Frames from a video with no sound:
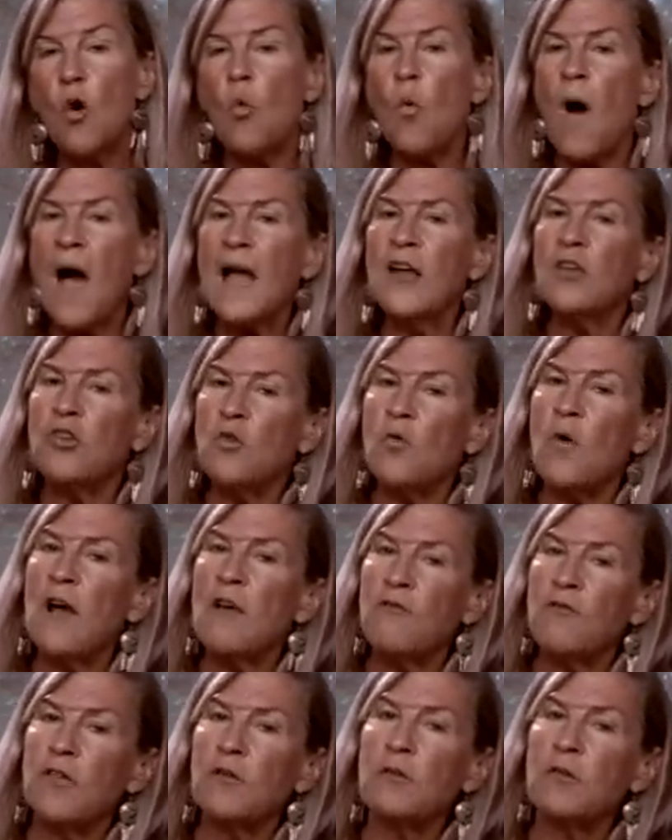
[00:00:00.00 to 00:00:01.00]
Why do
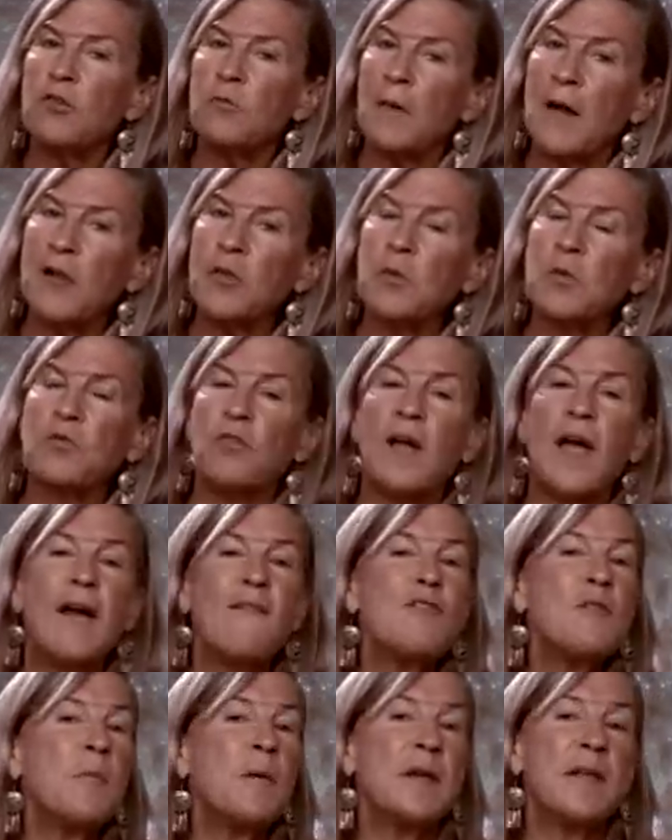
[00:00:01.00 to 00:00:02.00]
I feel responsible for
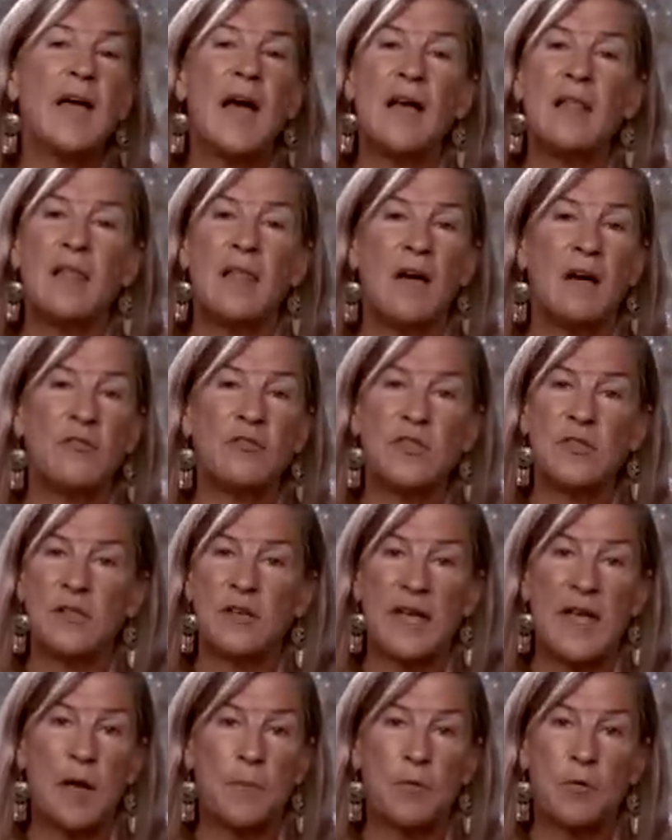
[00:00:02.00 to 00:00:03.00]
everybody I love, said
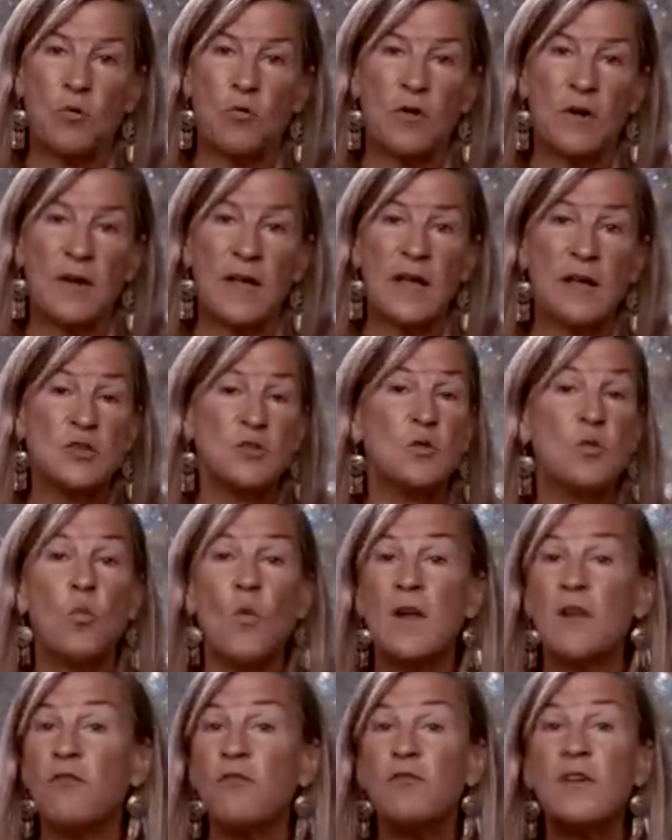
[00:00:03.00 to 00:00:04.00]
the Capricorn Cancer, and
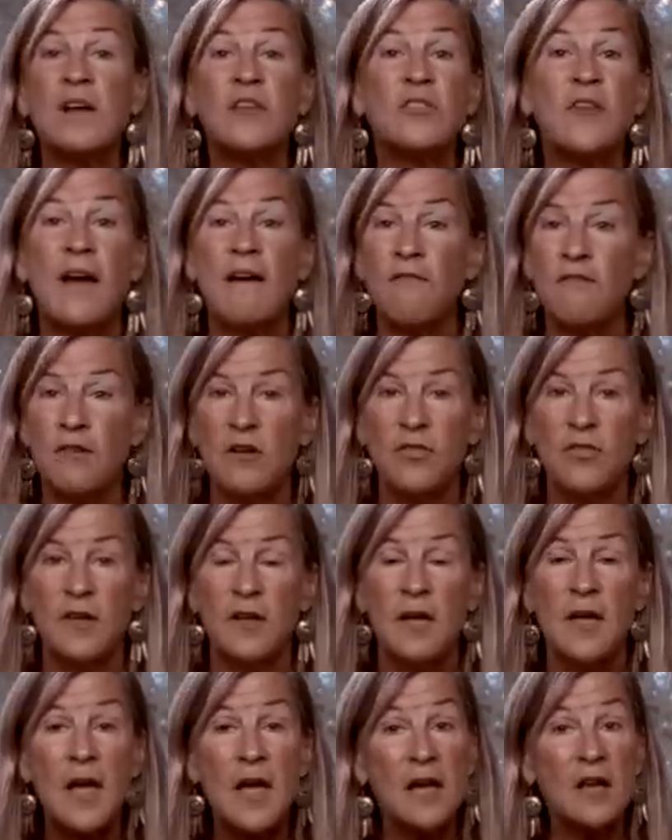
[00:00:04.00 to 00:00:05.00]
want to fix
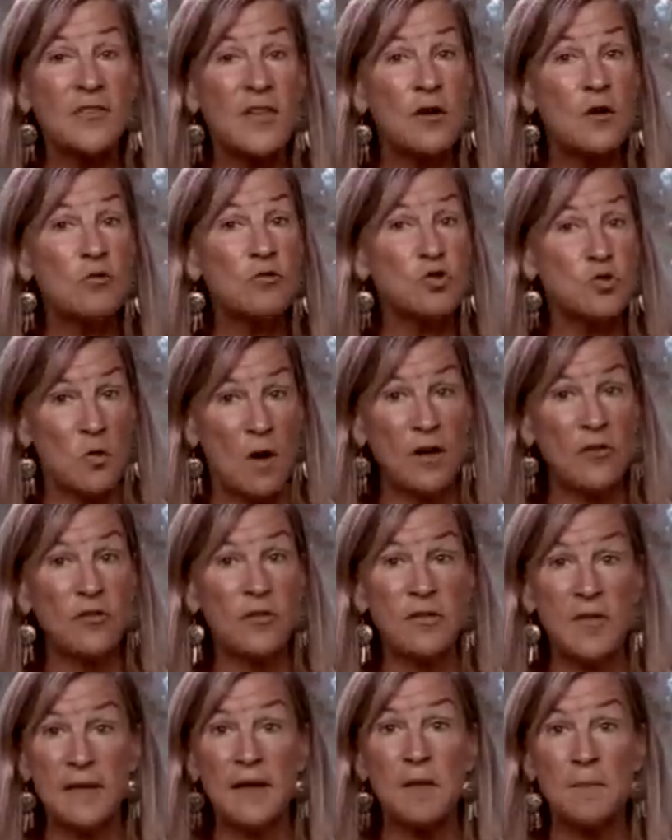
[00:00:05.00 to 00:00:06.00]
everything? Because I don't trust
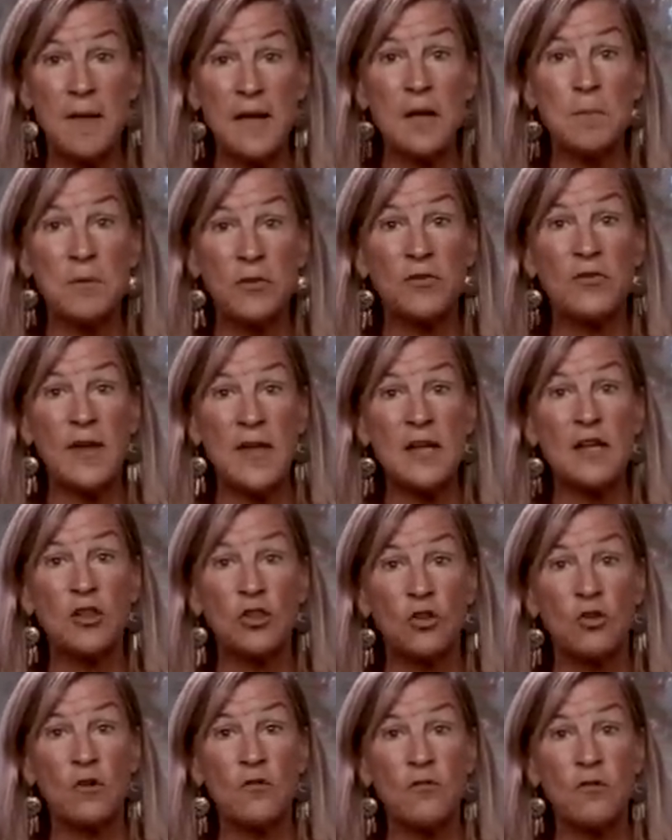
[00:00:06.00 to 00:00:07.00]
that they can make a mistake
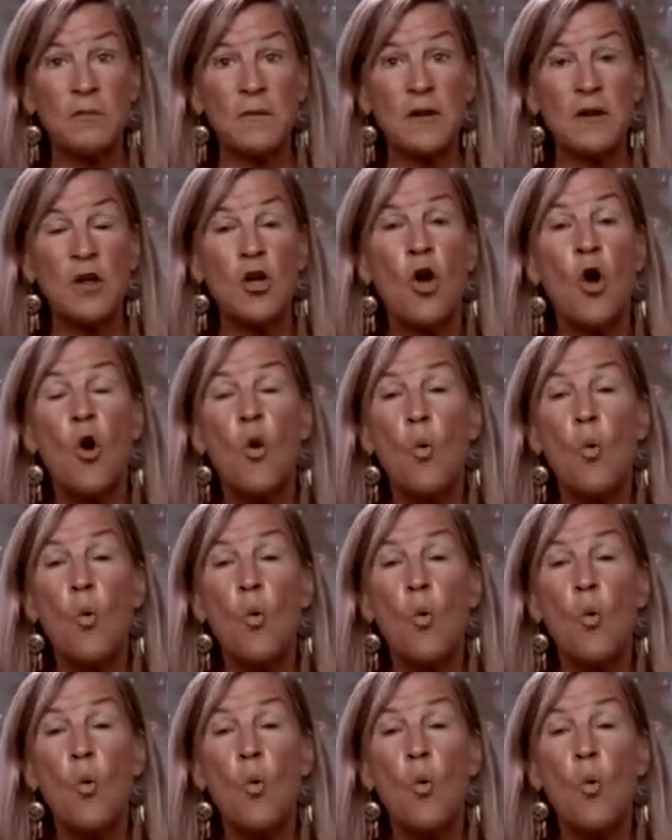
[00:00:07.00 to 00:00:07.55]
and learn from it?